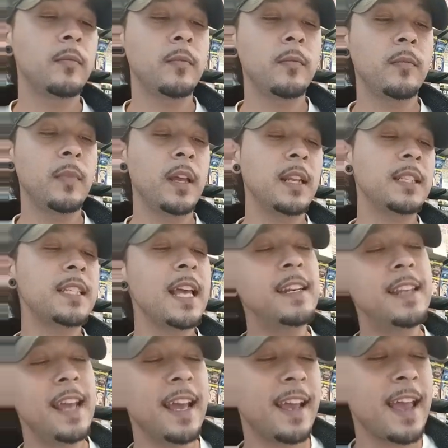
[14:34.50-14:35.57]
And it said
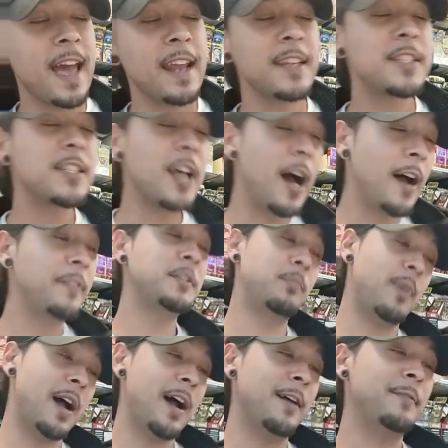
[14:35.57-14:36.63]
Dick had a soft
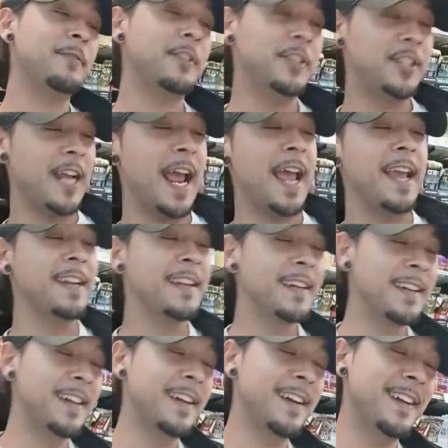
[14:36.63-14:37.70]
spot for Jane.
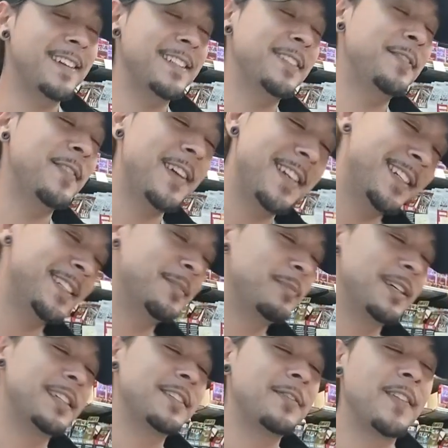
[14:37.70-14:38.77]
It's funny. This
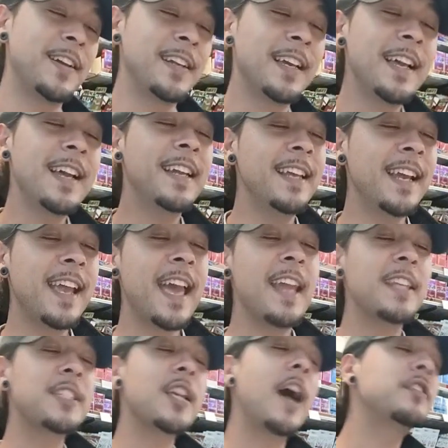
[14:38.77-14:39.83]
book is funny. Dick had a
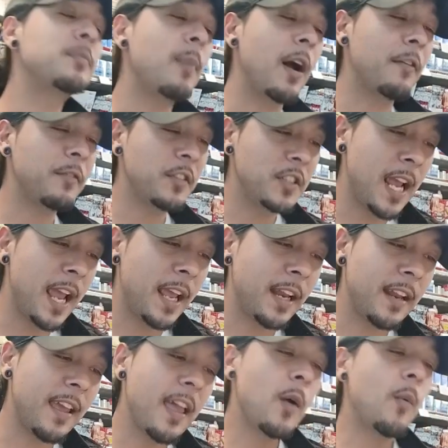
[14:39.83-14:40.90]
soft spot for Jane,
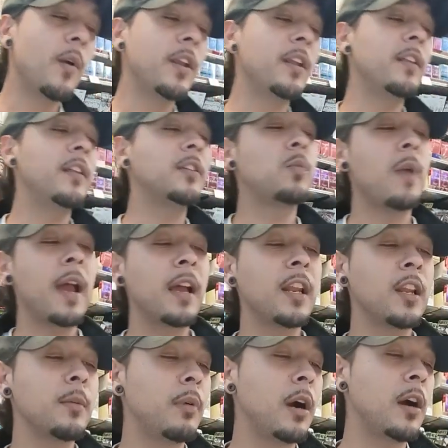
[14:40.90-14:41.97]
one of the
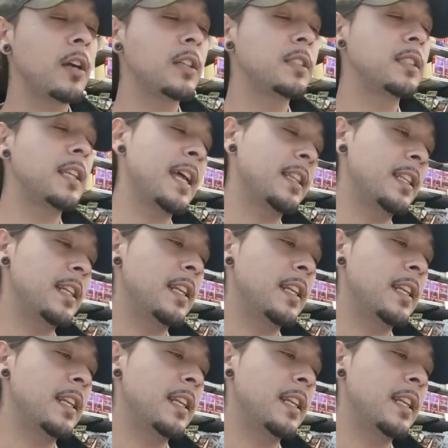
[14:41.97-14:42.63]
regulars at